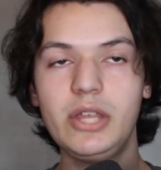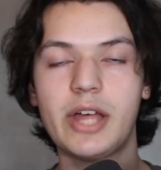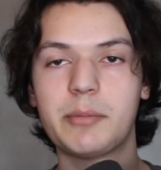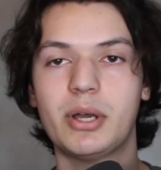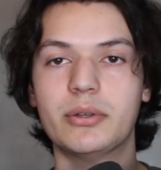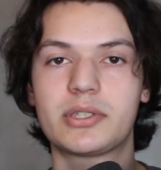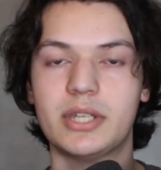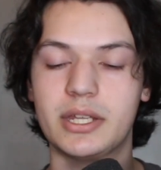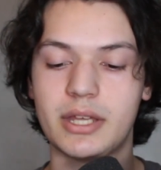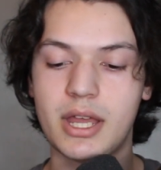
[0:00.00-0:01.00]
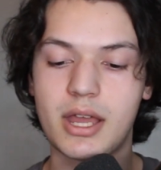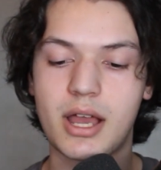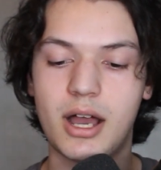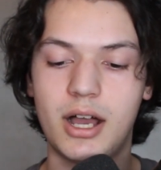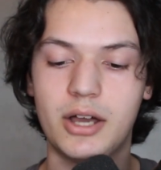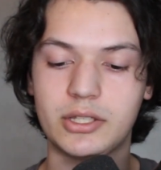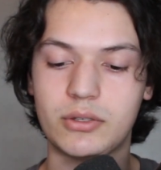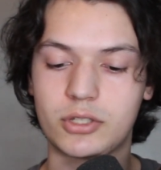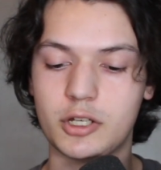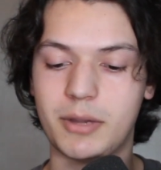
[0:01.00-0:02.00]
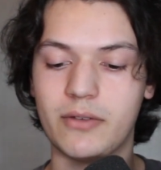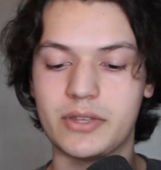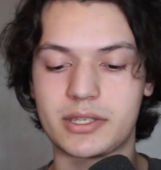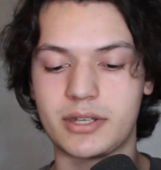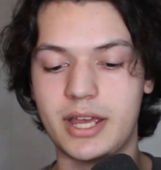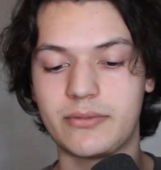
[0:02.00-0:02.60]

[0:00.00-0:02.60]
I posted on YouTube of this knife